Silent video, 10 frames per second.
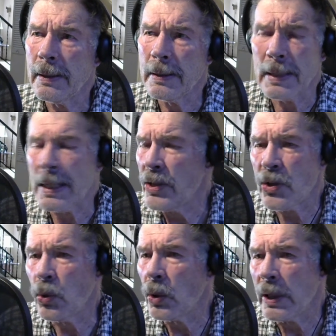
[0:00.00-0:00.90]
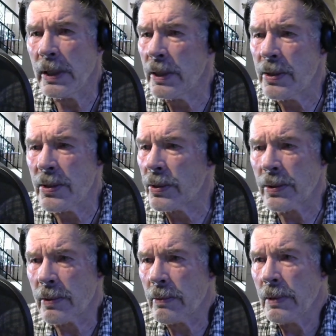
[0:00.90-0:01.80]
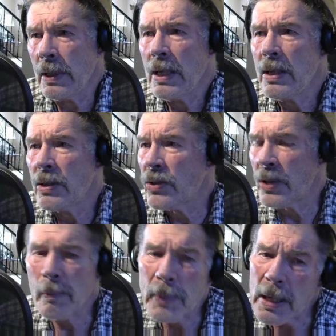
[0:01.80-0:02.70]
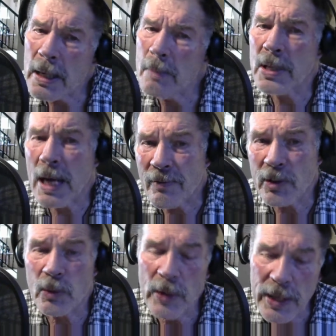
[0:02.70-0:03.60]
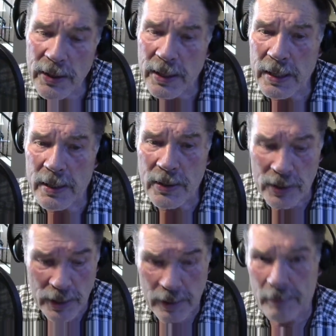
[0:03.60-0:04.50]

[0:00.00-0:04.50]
high school kids sometimes have to read things that,